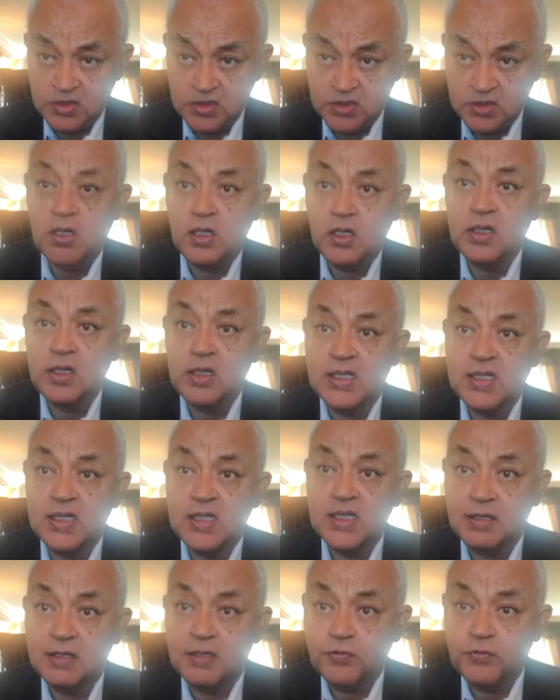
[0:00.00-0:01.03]
concern
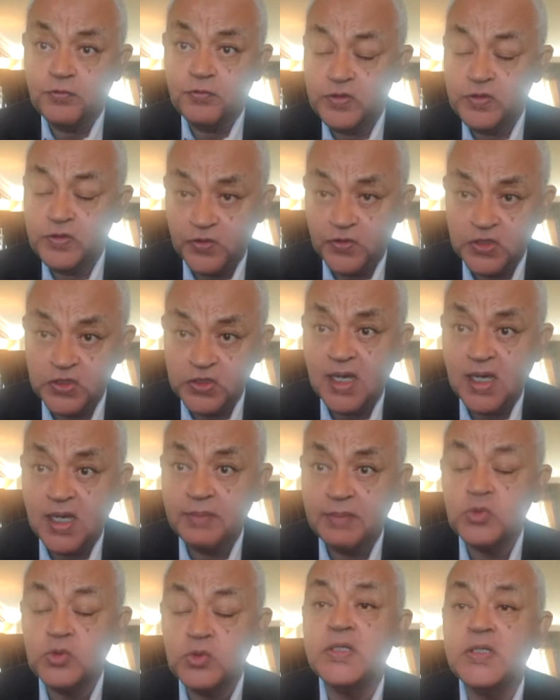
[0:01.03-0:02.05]
that for the first
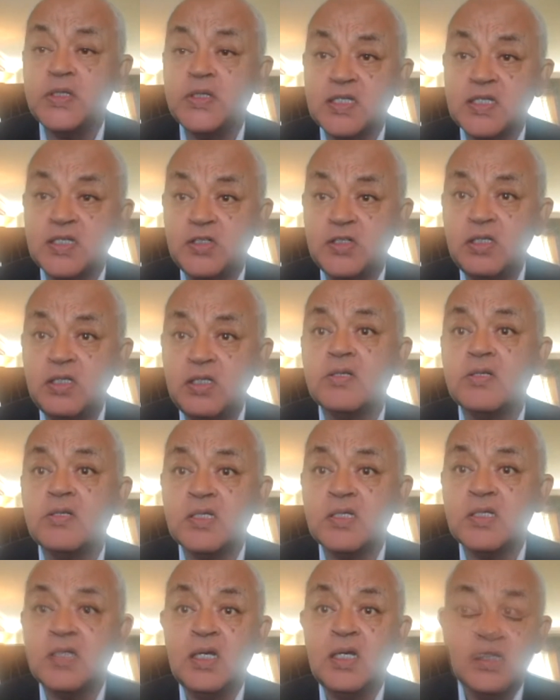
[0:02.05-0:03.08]
time in 27
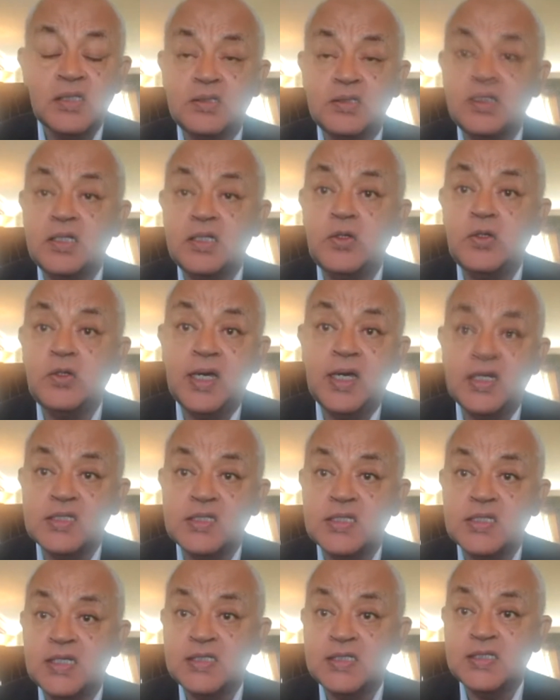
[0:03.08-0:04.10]
years that the
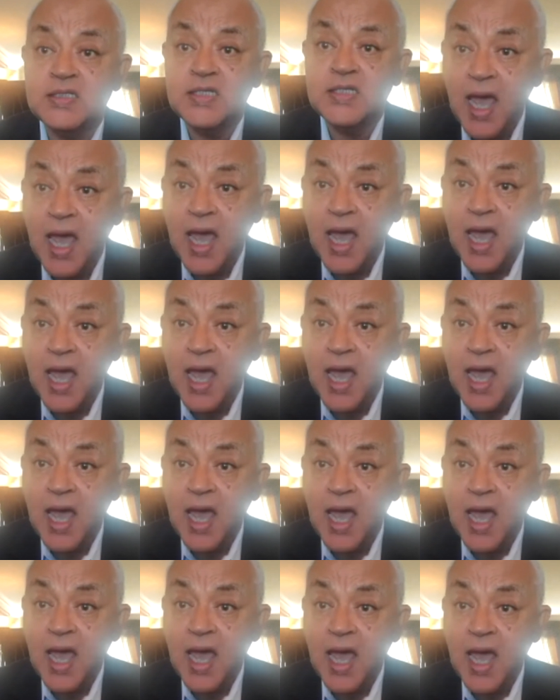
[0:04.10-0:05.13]
United States has.
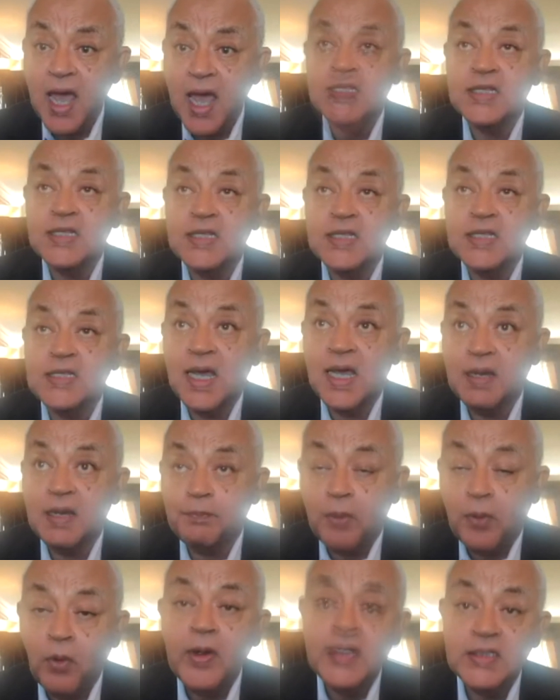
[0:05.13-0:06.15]
And at that
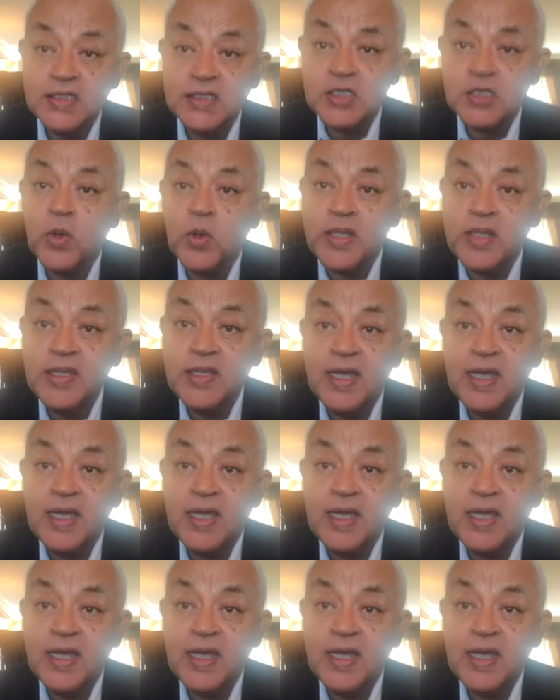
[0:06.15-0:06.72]
point is